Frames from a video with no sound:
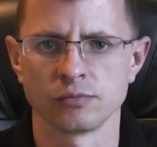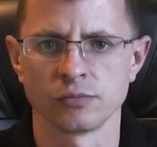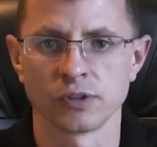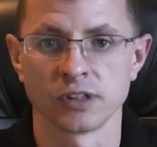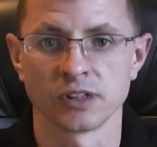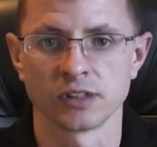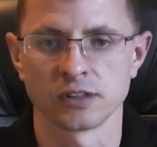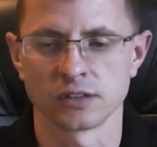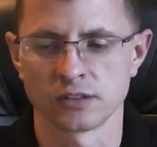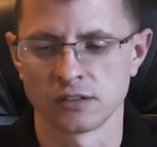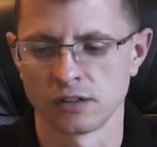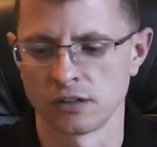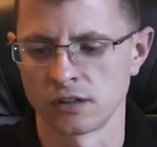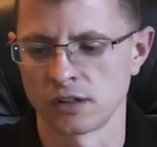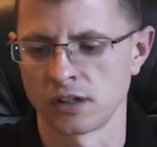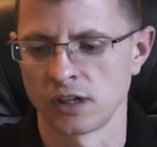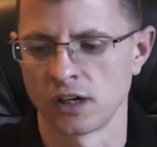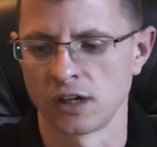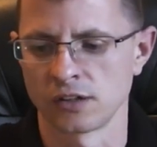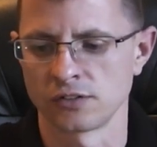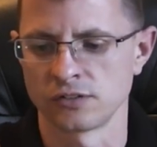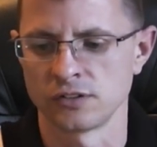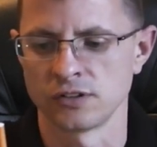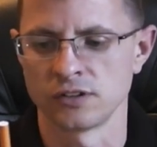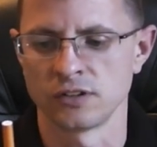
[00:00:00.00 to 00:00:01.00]
Well, it's not a
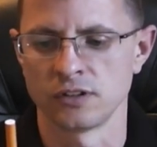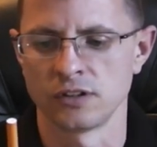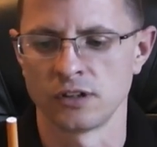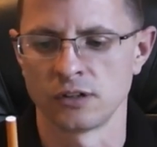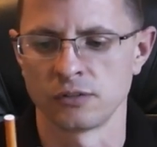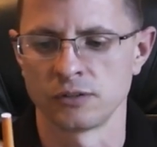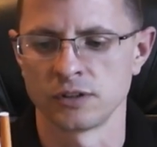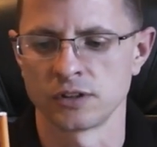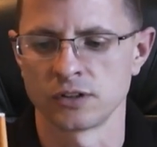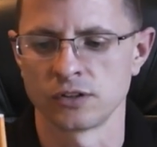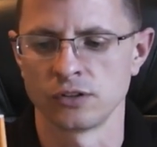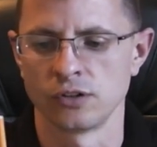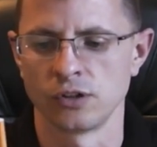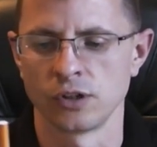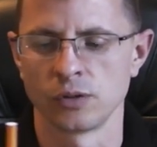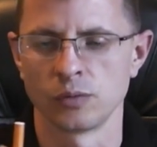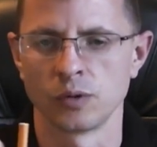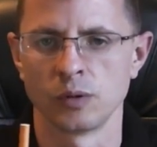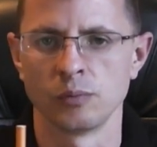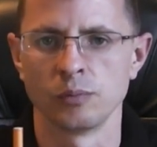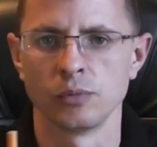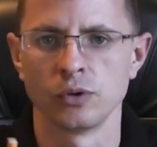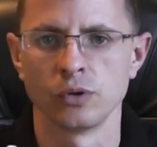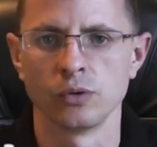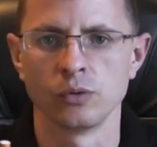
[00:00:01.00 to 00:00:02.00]
cartridge, you know, it's another
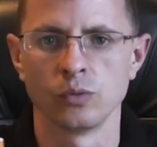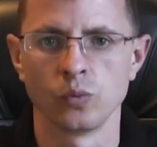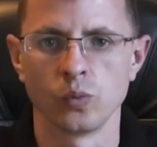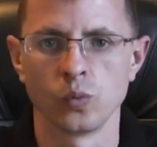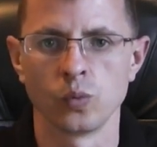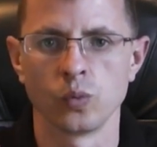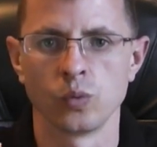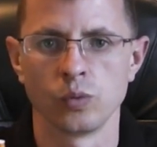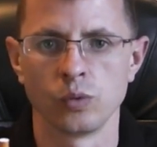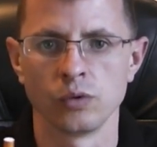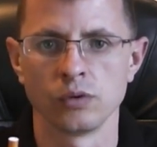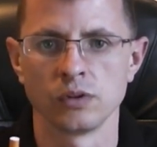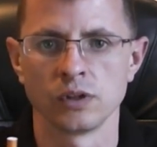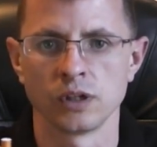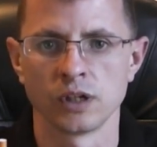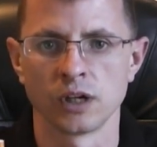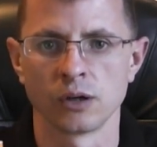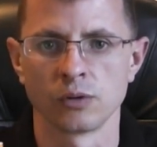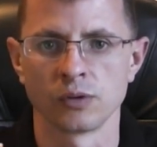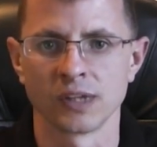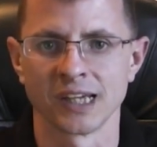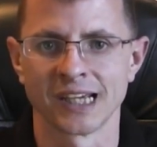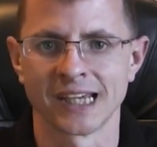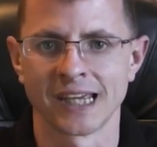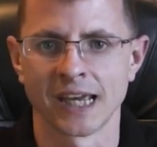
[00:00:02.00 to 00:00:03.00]
one, but you
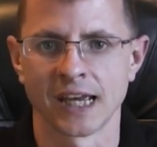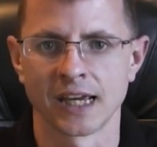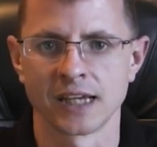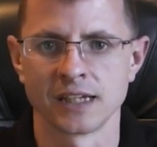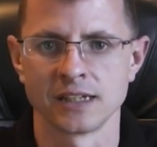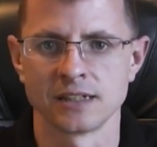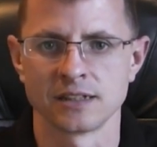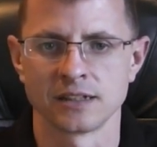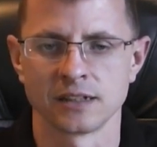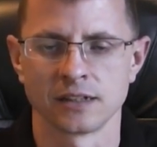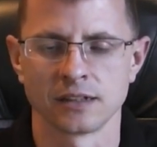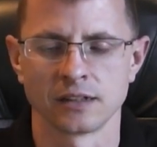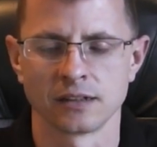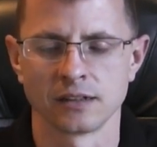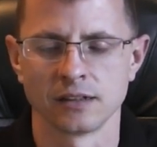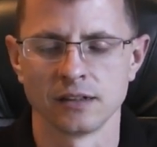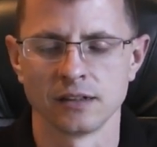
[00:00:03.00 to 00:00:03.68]
know, the casing